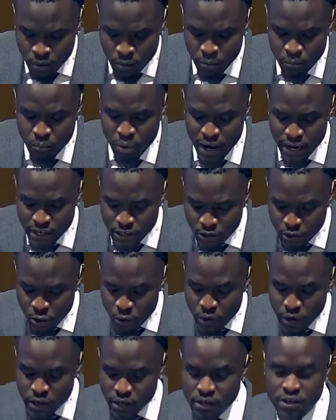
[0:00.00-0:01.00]
by
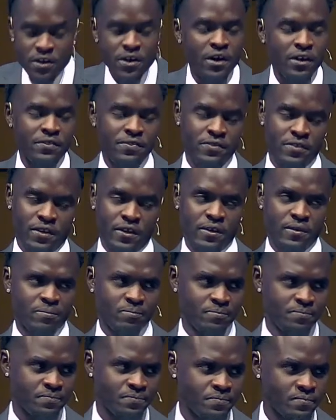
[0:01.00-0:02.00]
doing nothing,
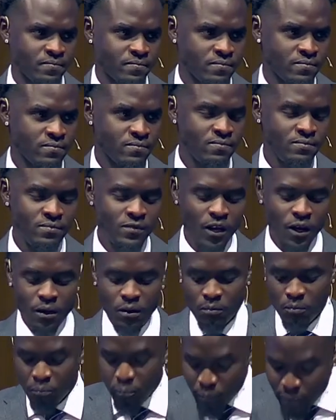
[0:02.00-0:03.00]

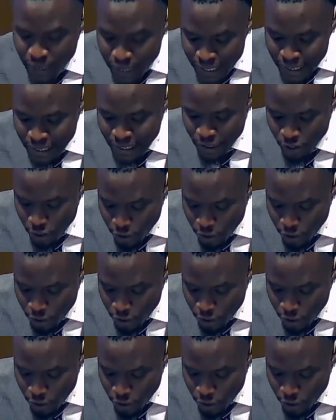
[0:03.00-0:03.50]
men